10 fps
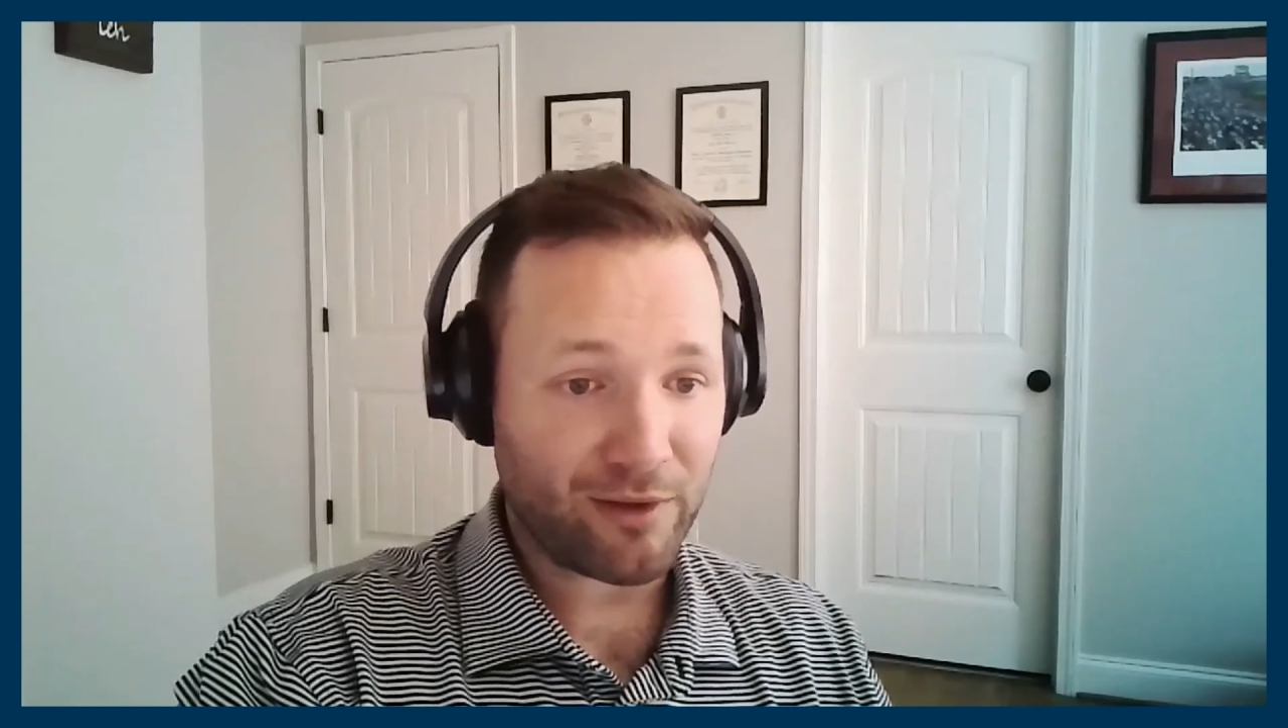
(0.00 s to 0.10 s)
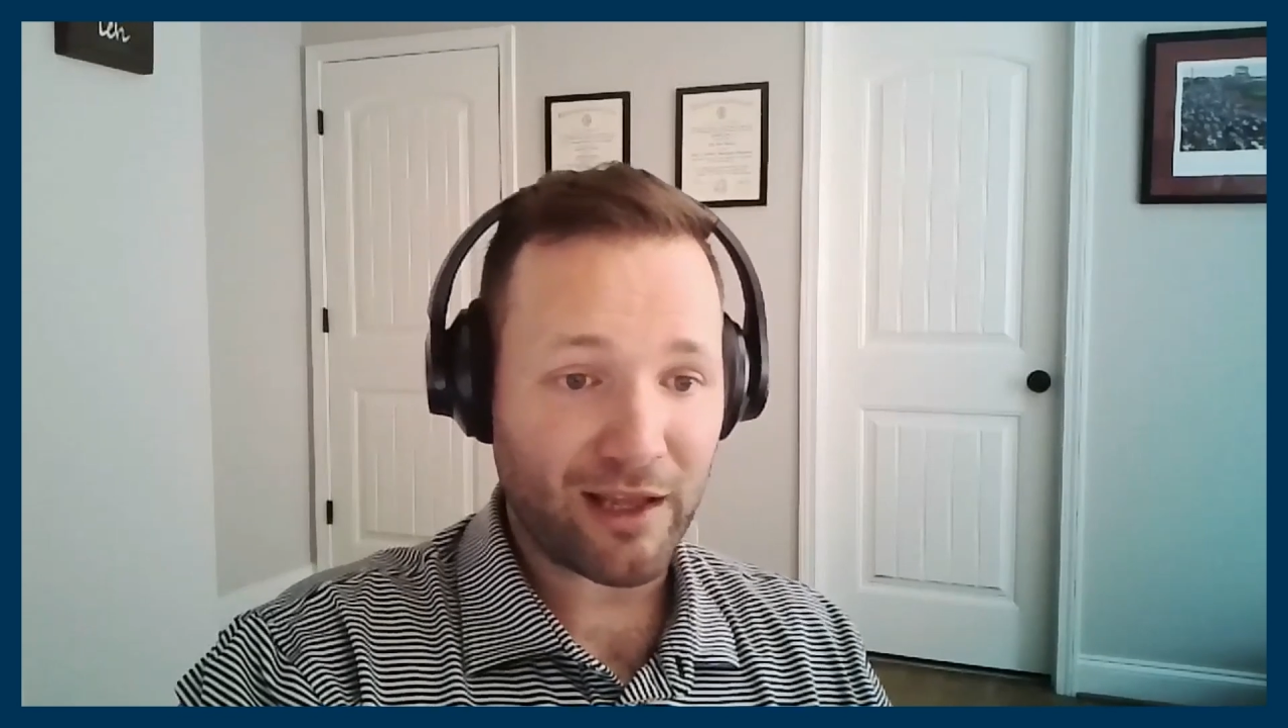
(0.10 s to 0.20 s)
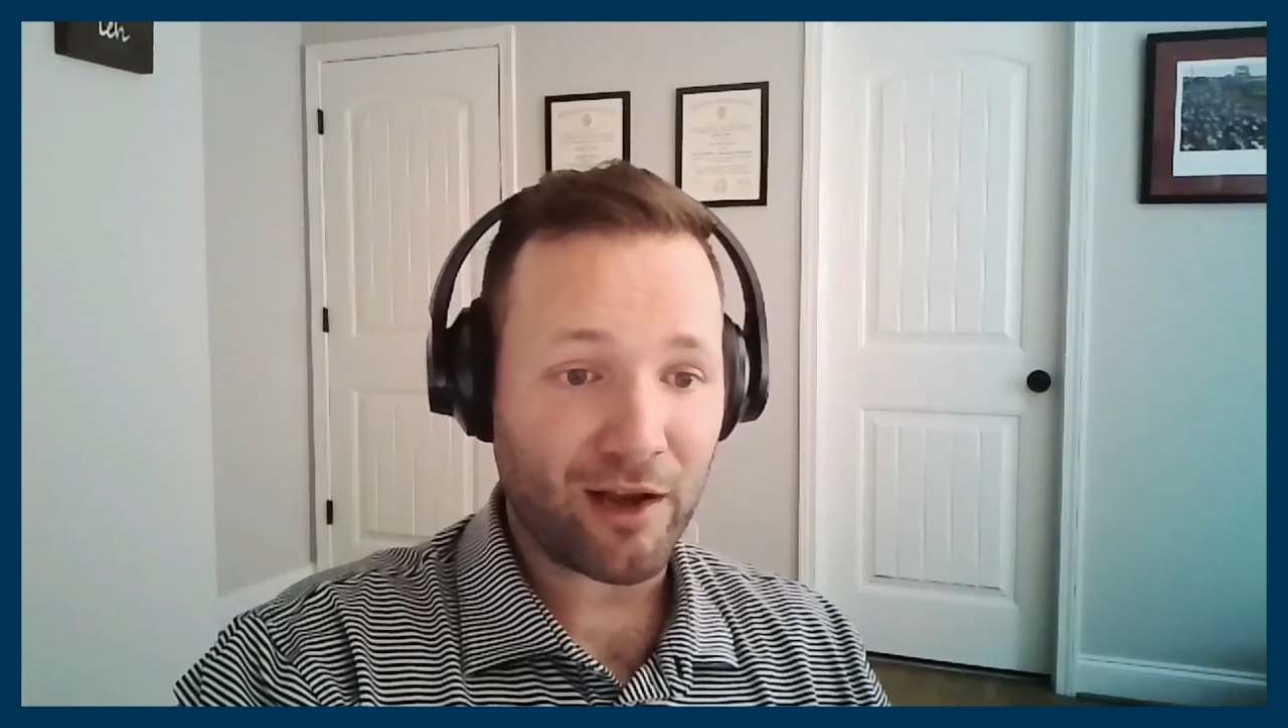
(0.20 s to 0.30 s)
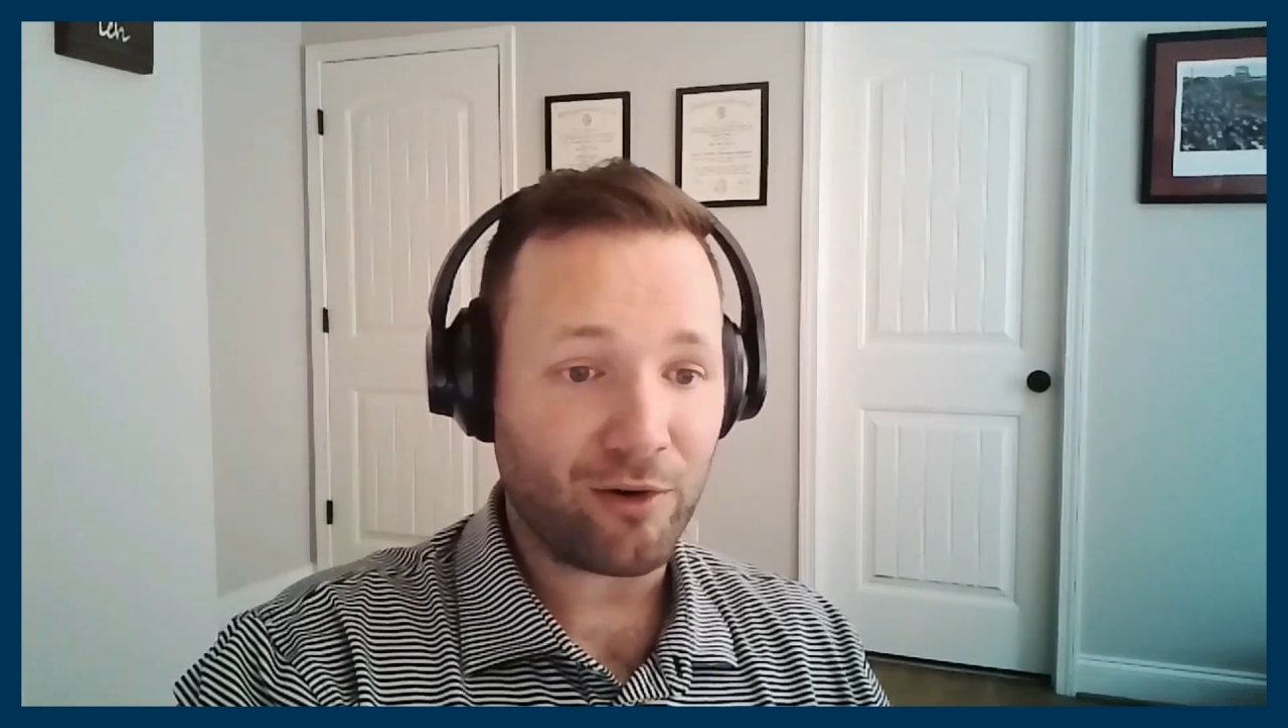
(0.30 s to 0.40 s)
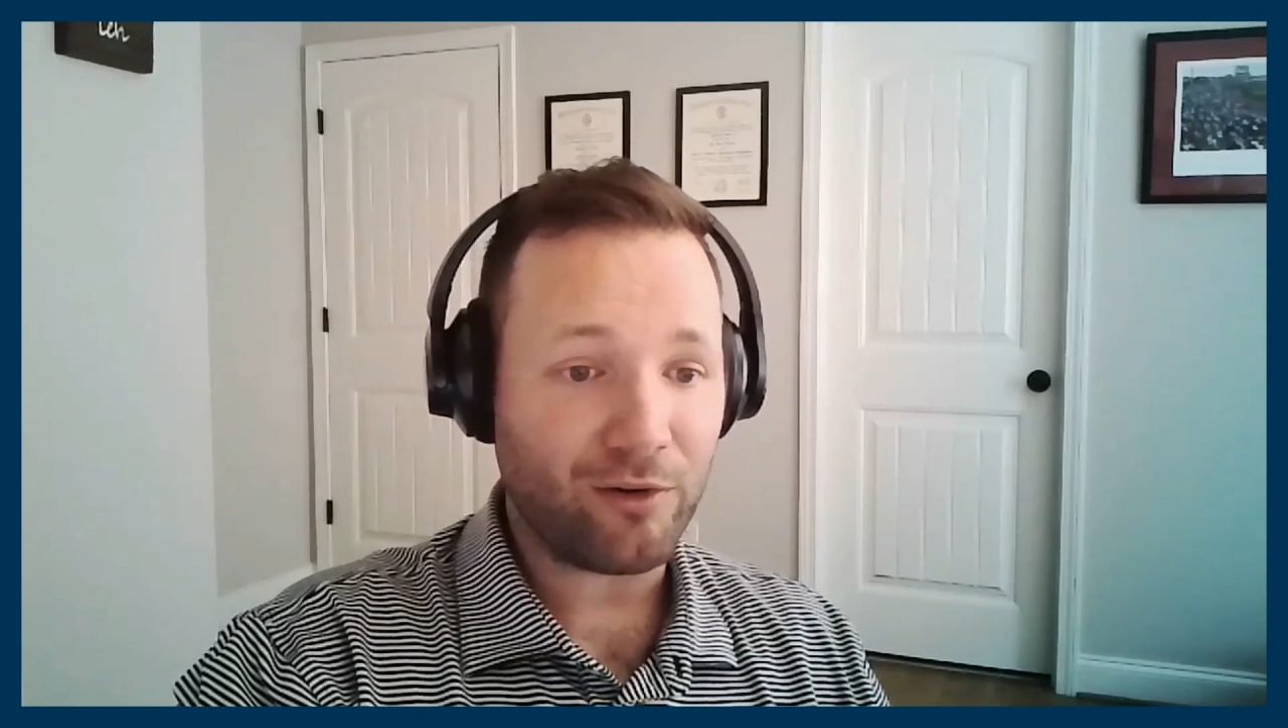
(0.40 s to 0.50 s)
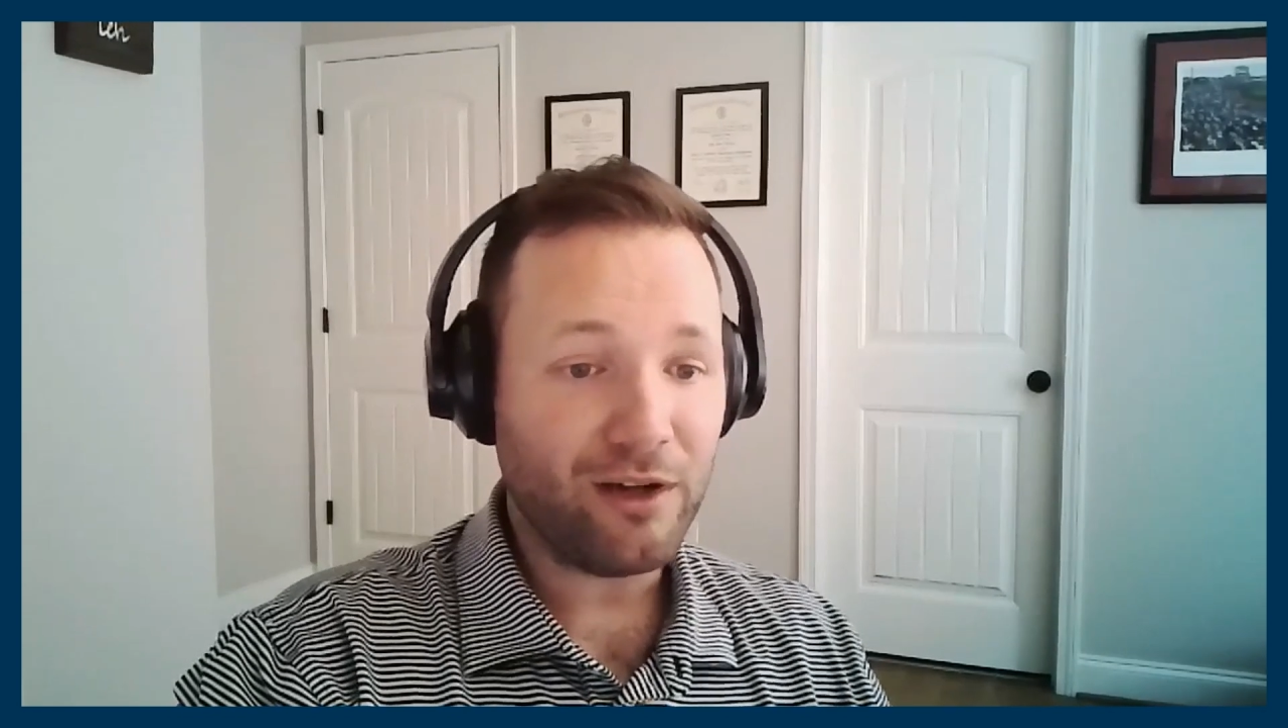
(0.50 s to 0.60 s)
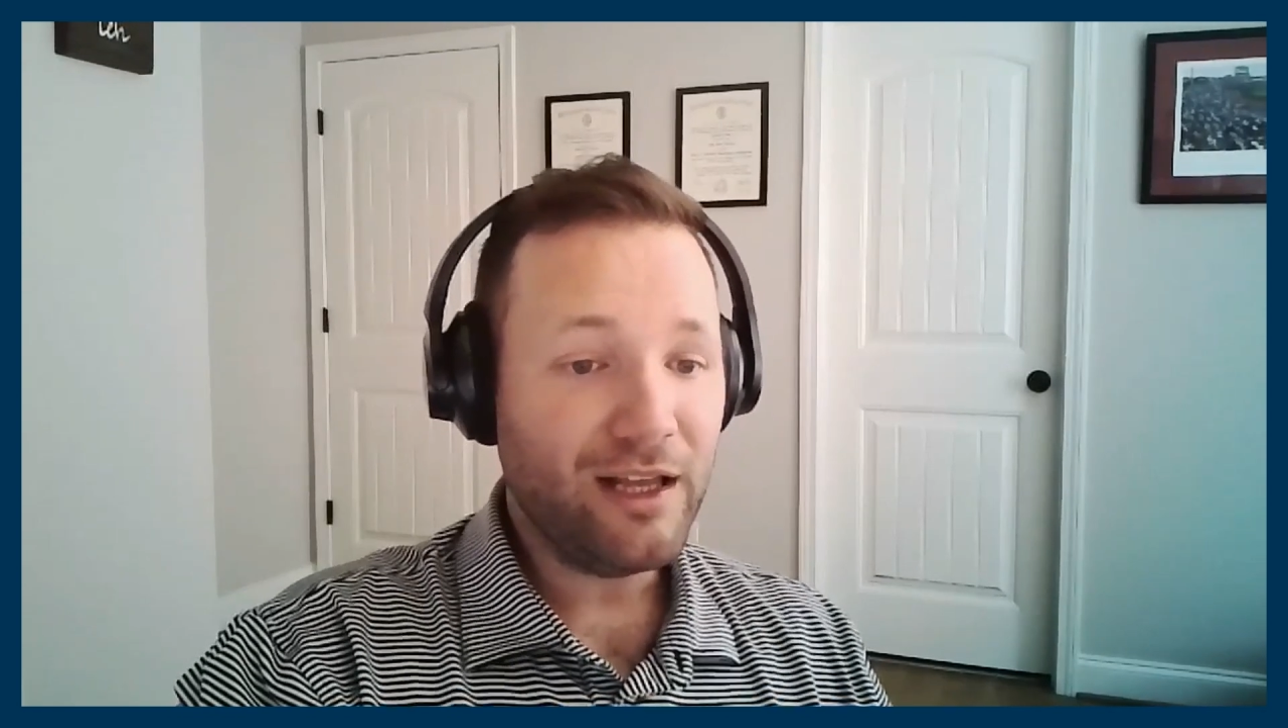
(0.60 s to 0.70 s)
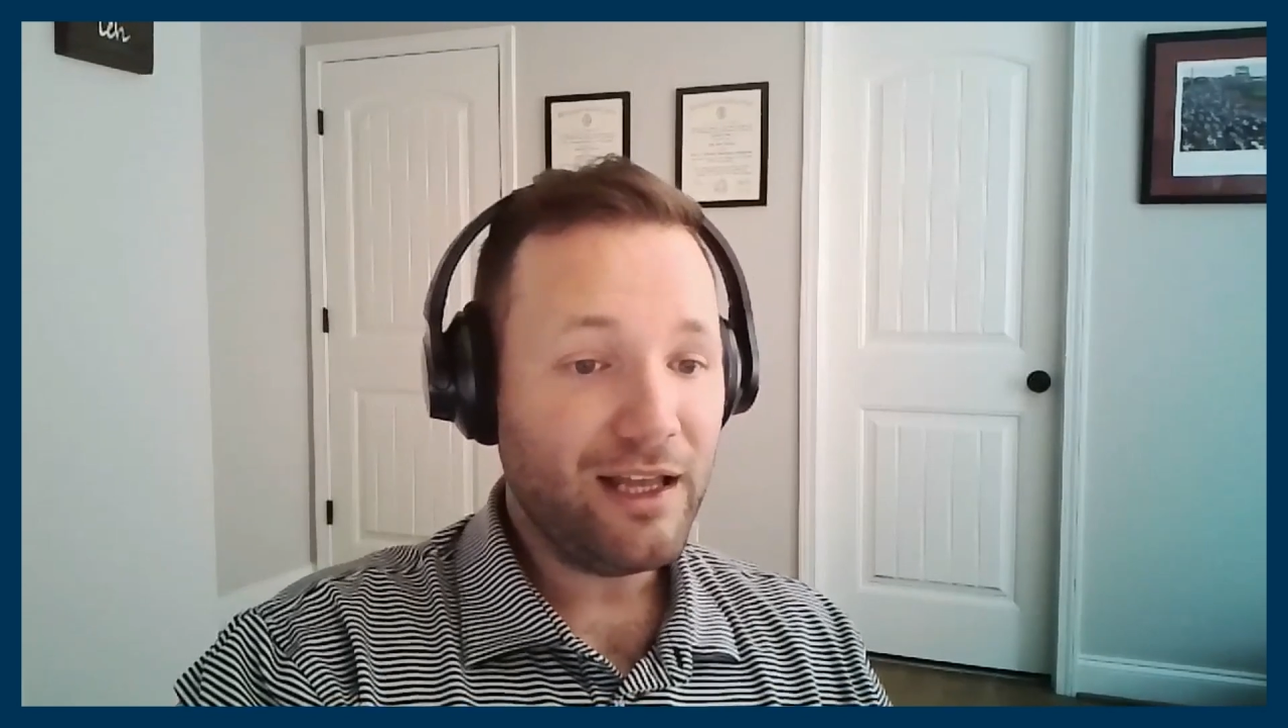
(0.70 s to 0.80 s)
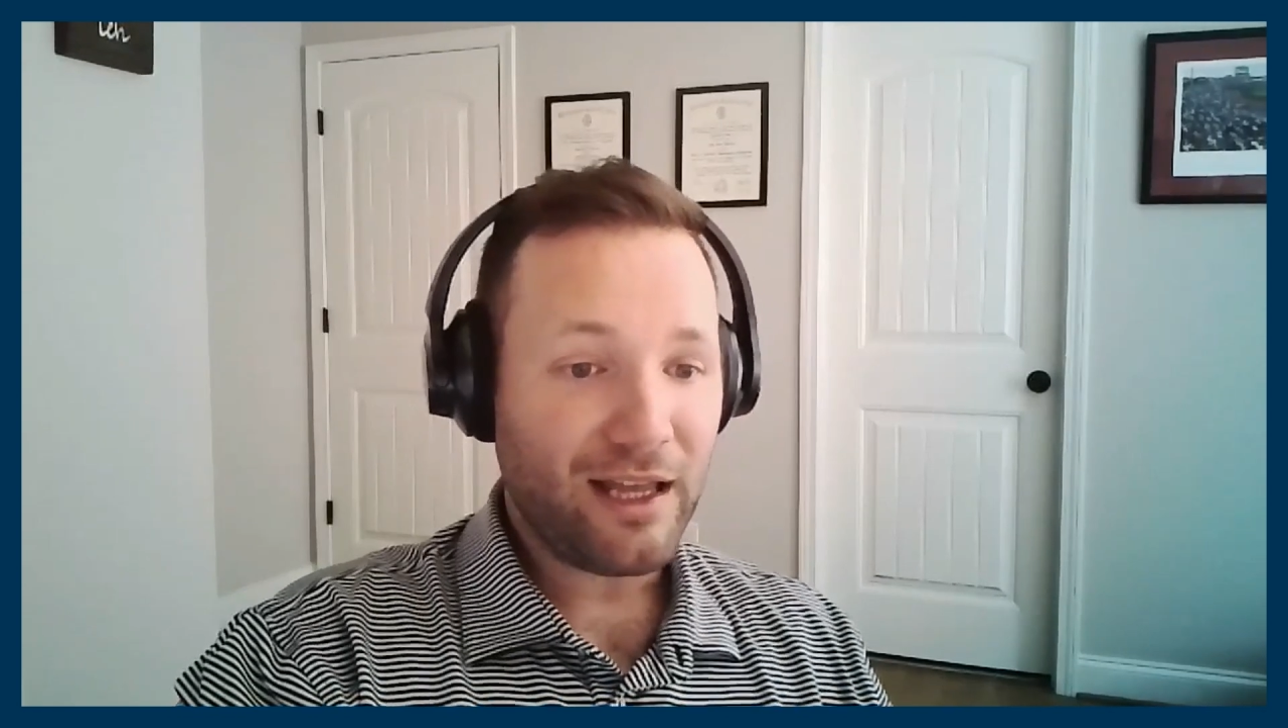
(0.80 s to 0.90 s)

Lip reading: when they go